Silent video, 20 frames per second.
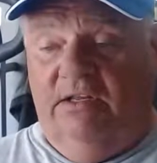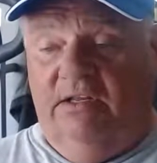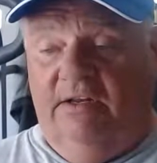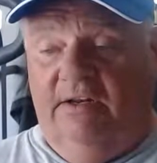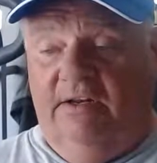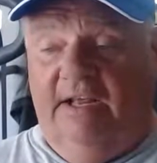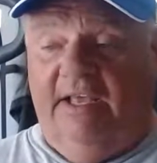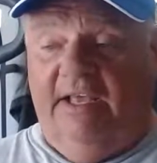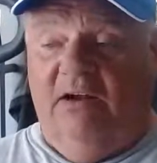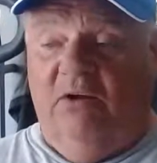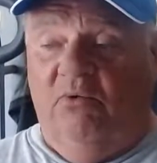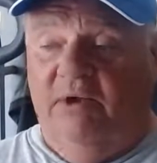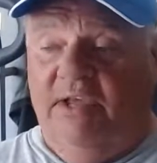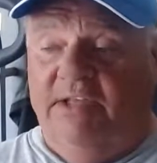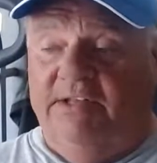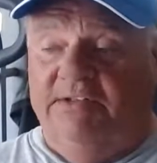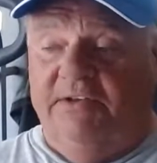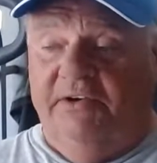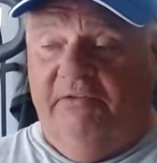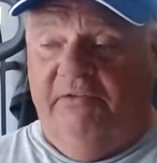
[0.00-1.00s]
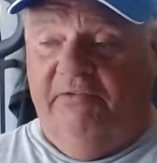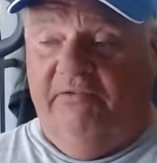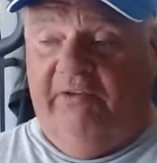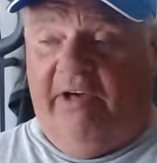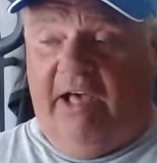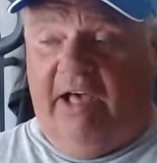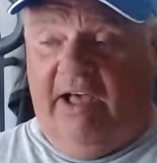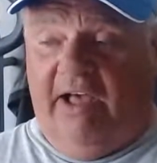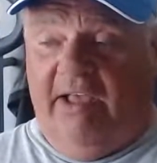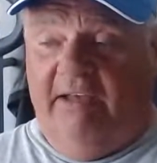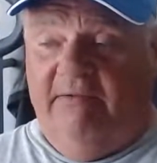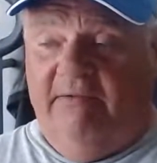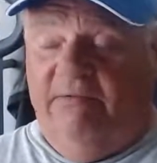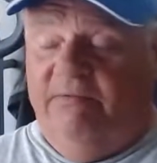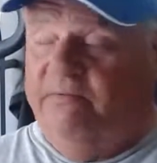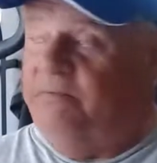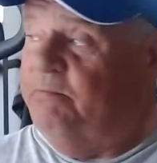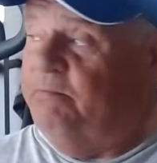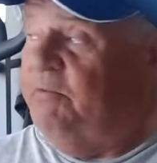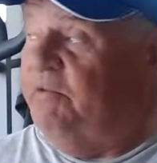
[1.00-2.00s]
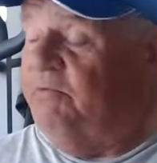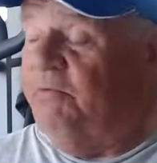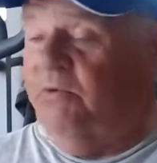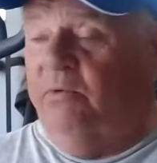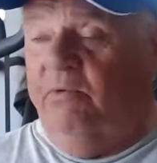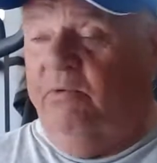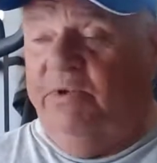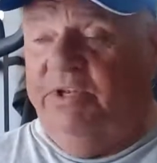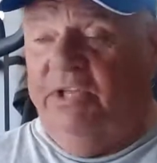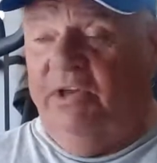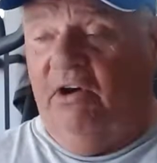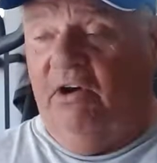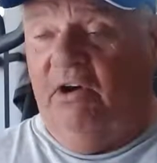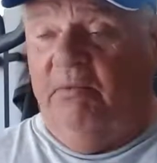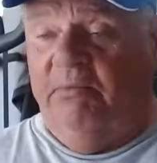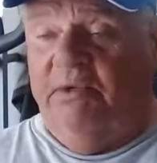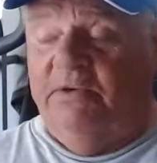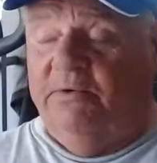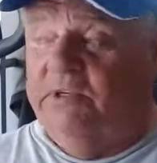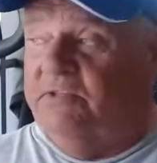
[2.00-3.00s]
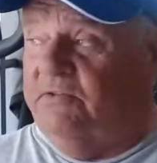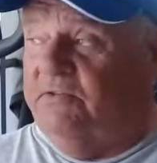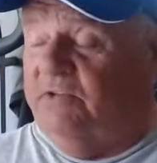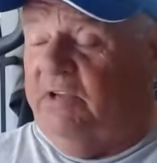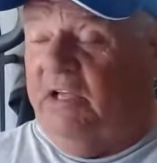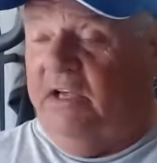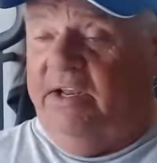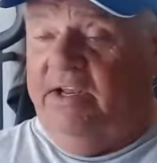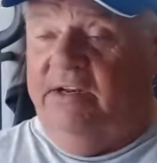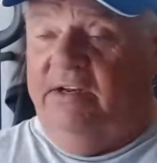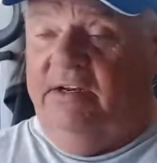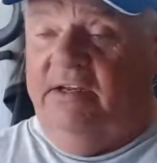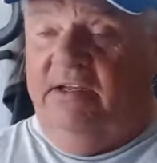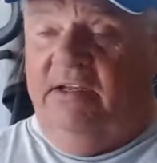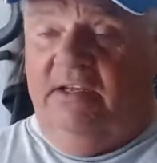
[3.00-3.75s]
and I gotta wait till 5 before when the Army quits flying,